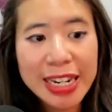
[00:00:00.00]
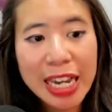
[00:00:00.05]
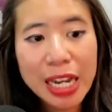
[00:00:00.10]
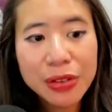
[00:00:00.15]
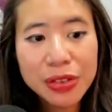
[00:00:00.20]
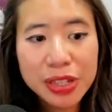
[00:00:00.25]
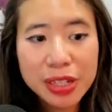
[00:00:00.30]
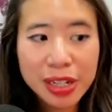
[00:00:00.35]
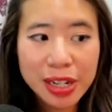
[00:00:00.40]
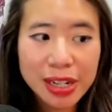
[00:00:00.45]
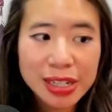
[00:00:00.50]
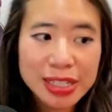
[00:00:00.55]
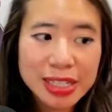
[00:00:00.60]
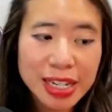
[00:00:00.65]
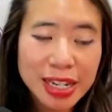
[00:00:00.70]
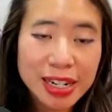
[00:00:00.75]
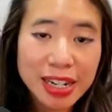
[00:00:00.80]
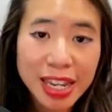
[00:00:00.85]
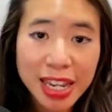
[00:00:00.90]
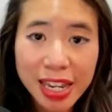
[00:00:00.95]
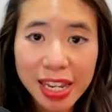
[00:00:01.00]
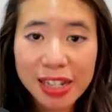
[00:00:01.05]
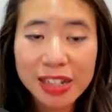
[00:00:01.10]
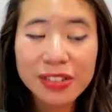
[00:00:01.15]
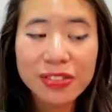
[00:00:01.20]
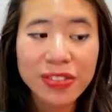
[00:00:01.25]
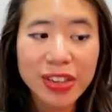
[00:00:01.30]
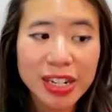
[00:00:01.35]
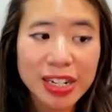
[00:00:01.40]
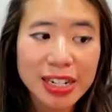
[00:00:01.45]
out the content and
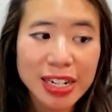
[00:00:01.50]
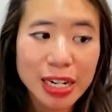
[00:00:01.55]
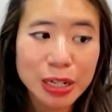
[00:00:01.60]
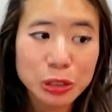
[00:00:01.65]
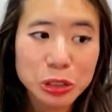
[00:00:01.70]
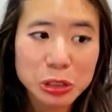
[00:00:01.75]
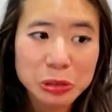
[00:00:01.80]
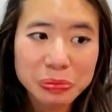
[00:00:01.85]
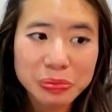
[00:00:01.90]
fade it out.